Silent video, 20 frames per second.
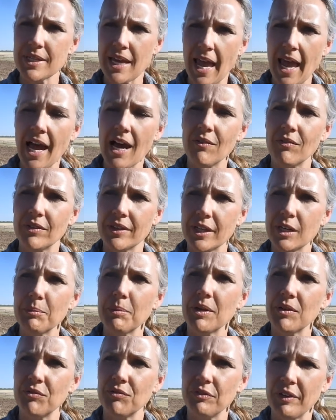to have a little
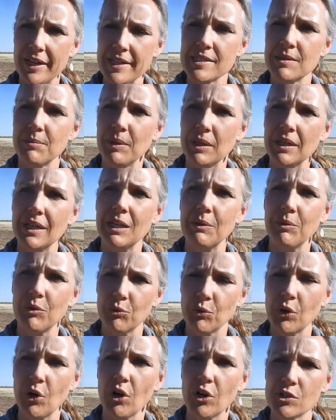bit of flexibility
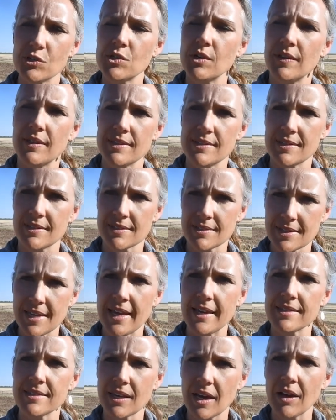with regards to the success